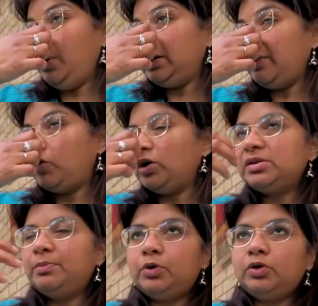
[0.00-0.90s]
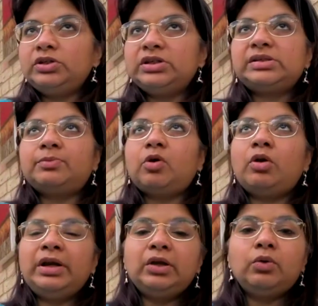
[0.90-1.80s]
worked, I've got some brochures, I'm
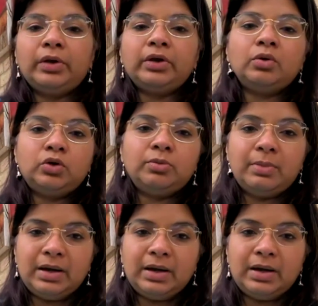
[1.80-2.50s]
already going out to